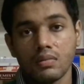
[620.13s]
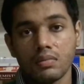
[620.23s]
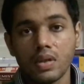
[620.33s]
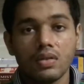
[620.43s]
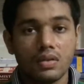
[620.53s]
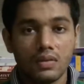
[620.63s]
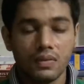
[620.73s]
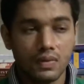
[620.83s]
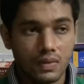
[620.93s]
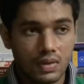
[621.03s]
because of
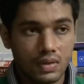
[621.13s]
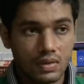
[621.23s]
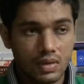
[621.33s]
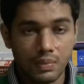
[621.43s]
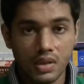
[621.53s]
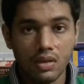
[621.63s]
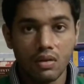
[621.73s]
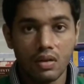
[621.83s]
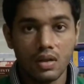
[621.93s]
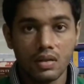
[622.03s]
something
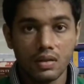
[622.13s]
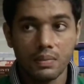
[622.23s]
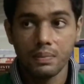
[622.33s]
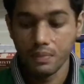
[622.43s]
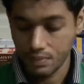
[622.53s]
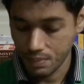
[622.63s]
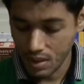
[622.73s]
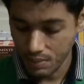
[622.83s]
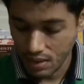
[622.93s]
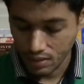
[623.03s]
called
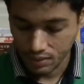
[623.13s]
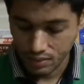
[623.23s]
baby lung.